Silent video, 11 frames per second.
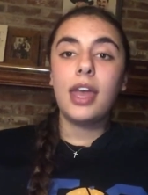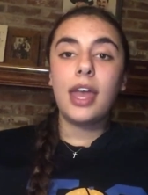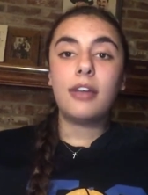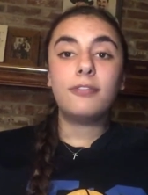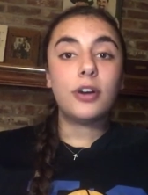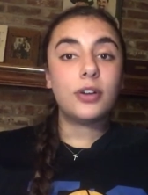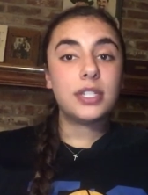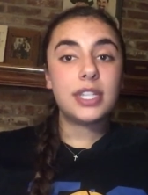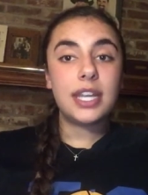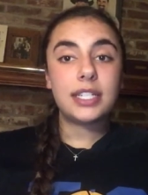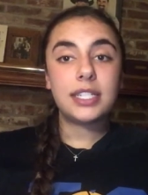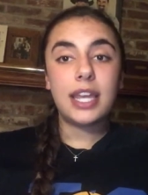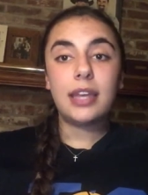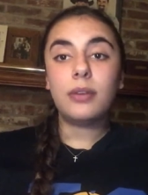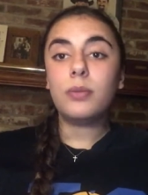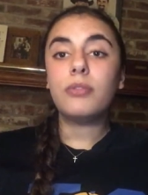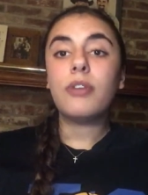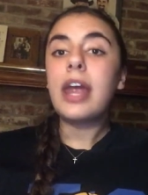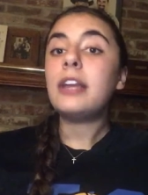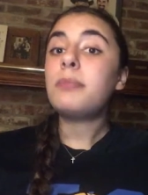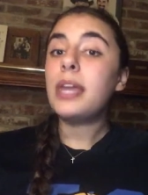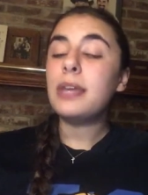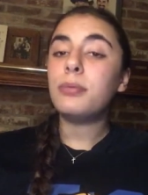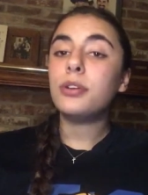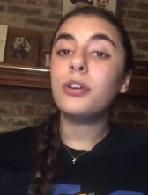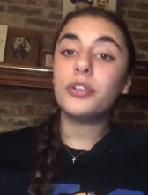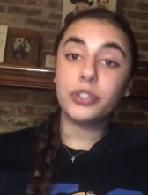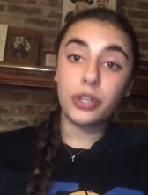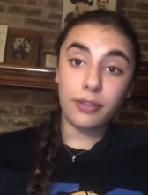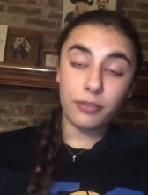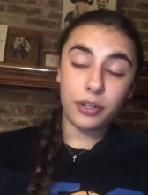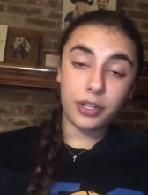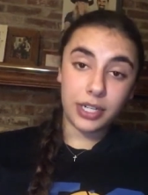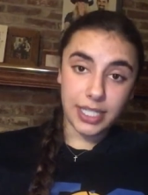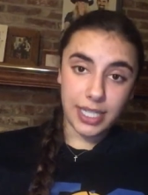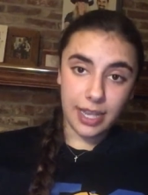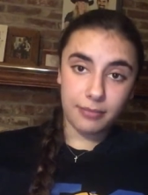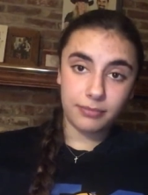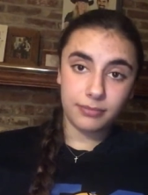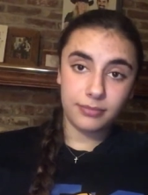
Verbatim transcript: and focus the next day when writing a paper or studying for an exam.